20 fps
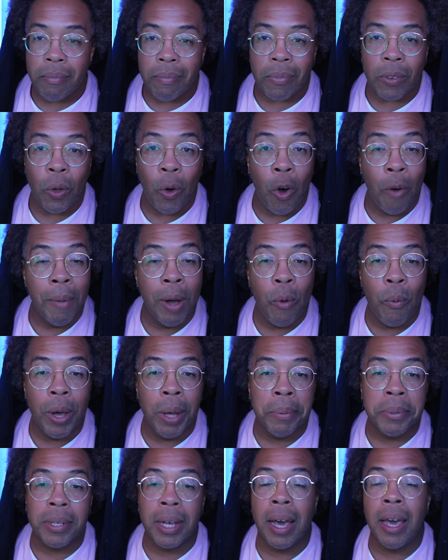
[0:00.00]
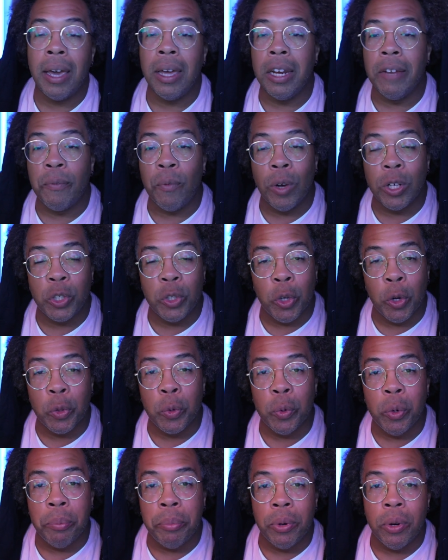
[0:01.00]
on my website. And once you go
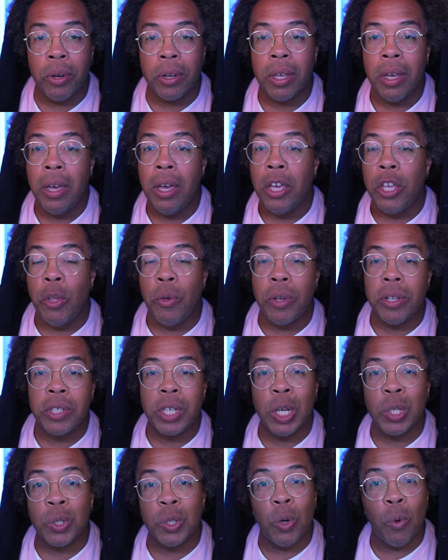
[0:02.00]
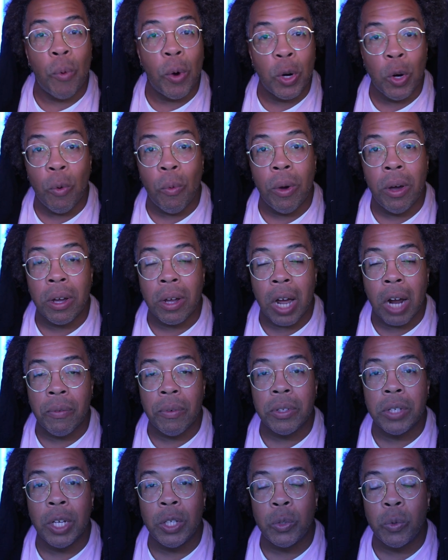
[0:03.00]
through the book, you can schedule a one-on-one
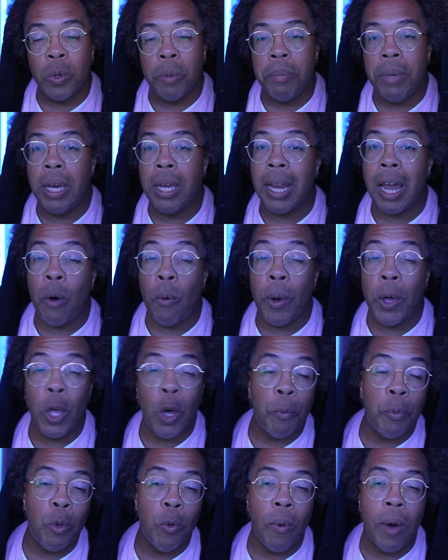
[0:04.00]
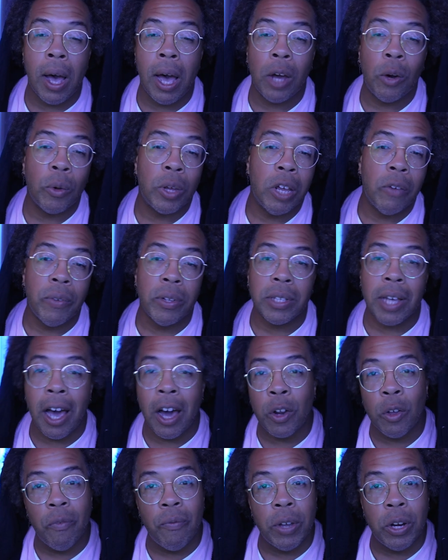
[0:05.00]
conversation with me and I will help you out. I don't care if it's
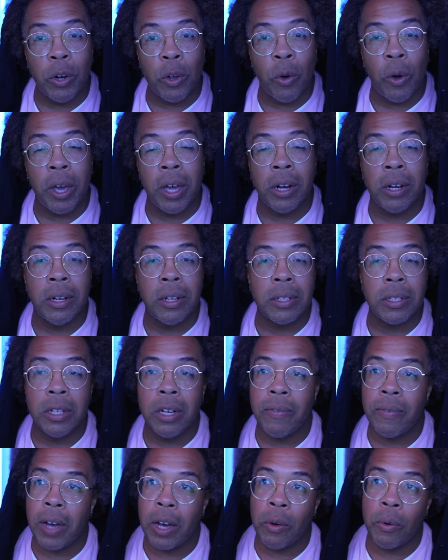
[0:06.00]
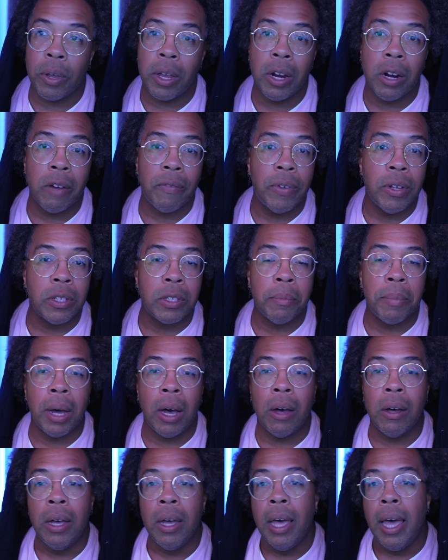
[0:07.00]
audio, video, editing and stuff. I don't care if it's
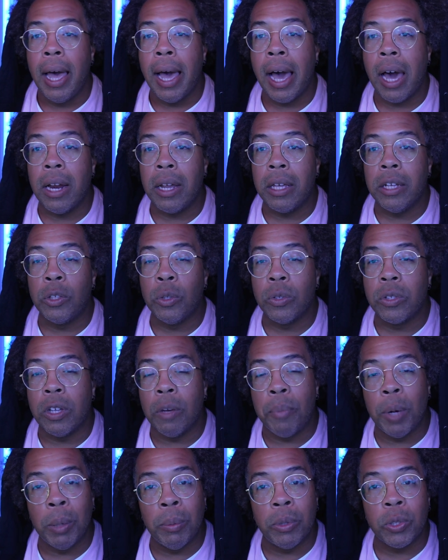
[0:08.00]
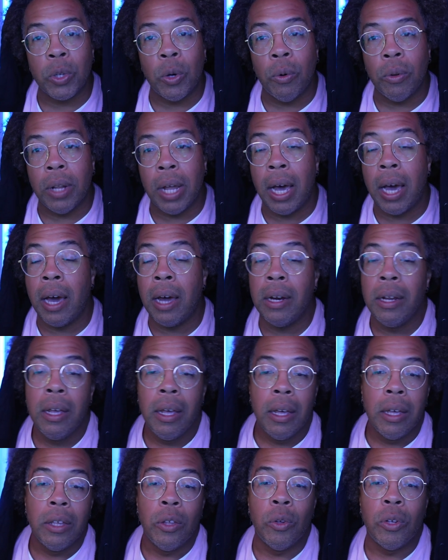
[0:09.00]
about how to get your stuff published online.
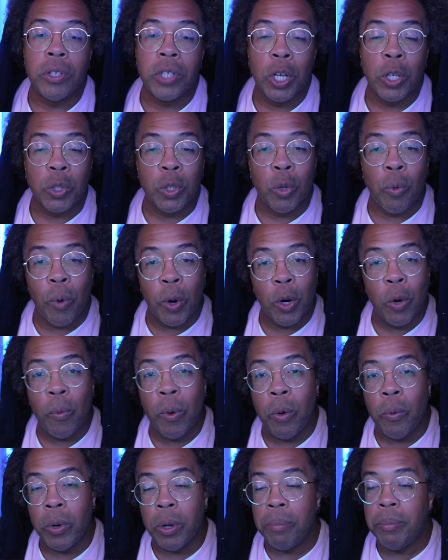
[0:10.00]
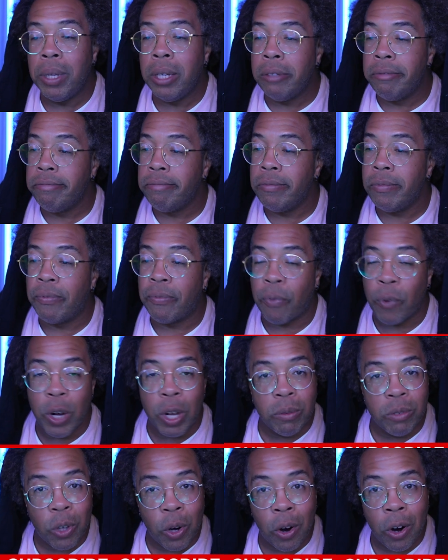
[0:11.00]
You can schedule a one-on-one with me free
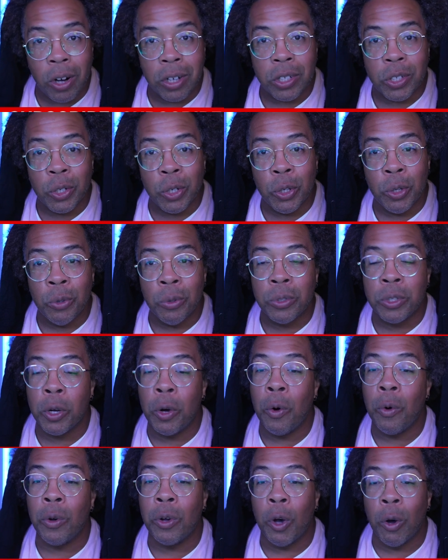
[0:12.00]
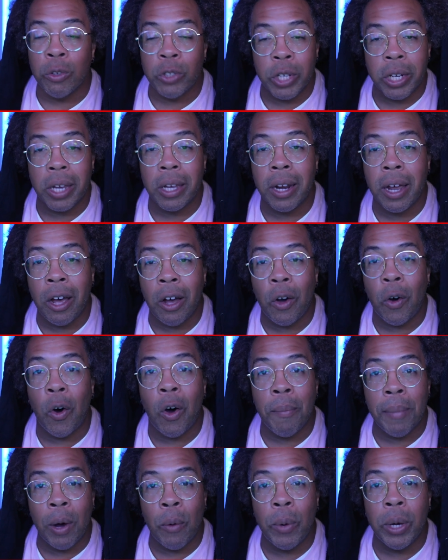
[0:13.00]
of charge to you. So go check it out
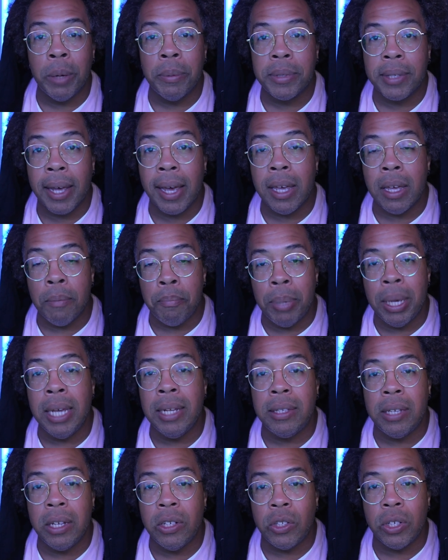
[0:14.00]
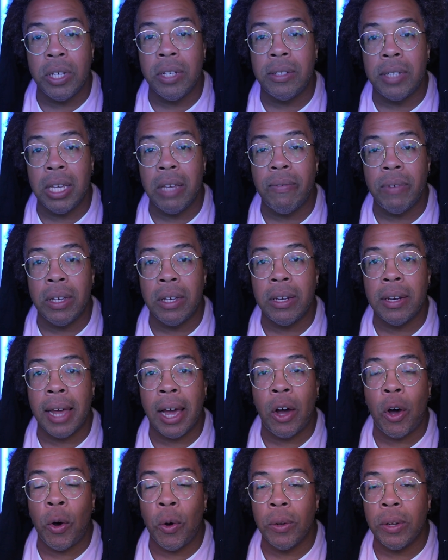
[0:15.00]
on my website,
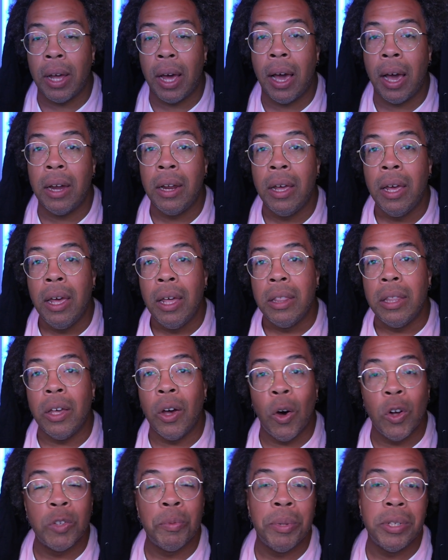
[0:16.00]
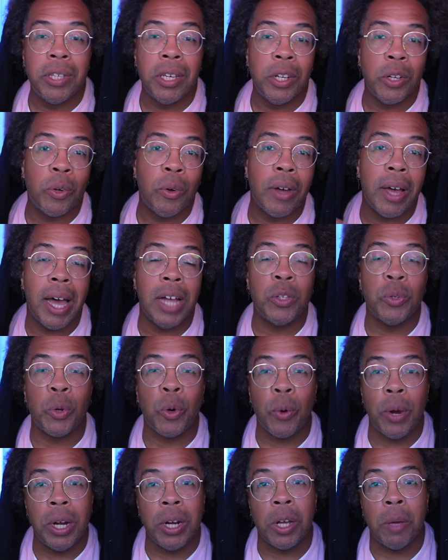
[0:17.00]
PTGTV.online, The Ultimate Technical Guide to
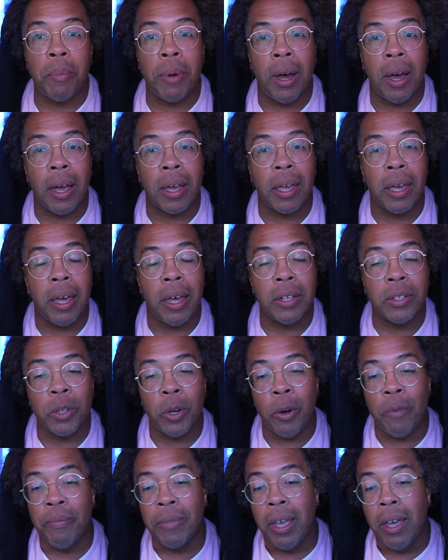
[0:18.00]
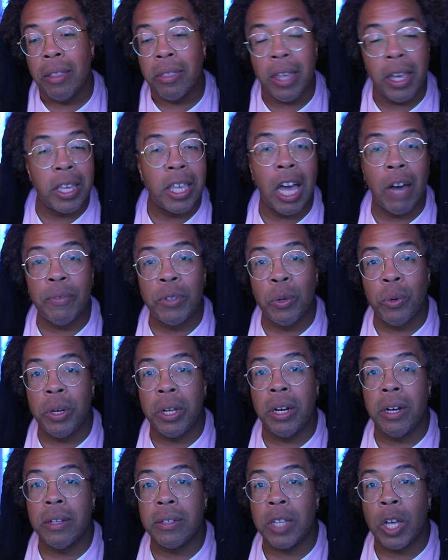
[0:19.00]
Creating a Podcast. So thank y'all for tuning
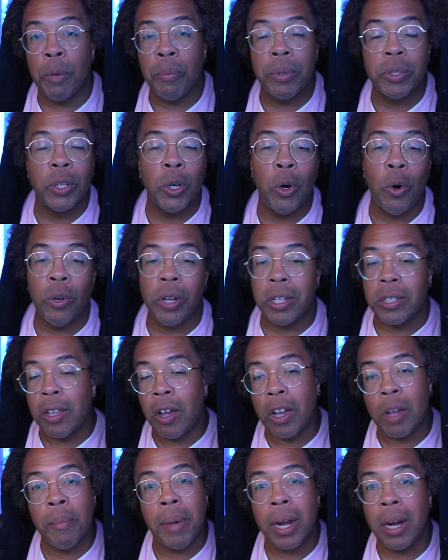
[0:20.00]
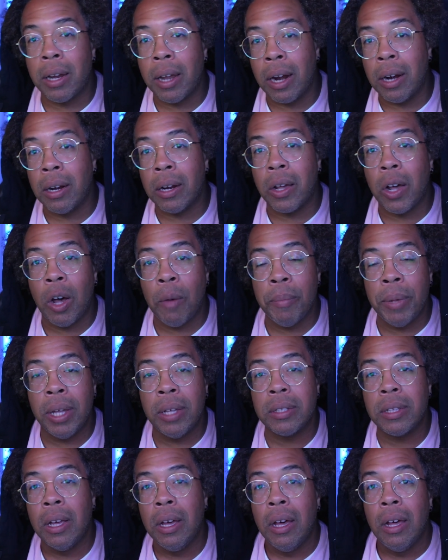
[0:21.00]
in this episode. Let's talk about it down in the
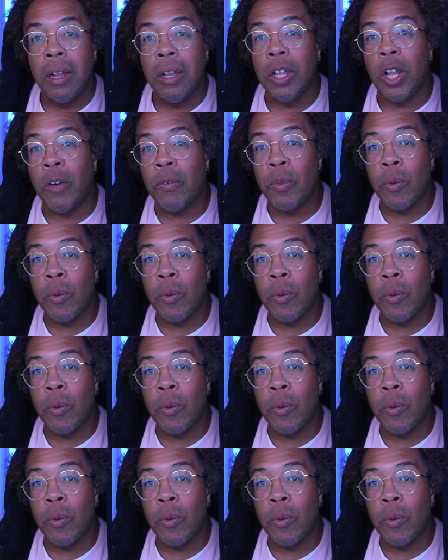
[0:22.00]
comments. Love you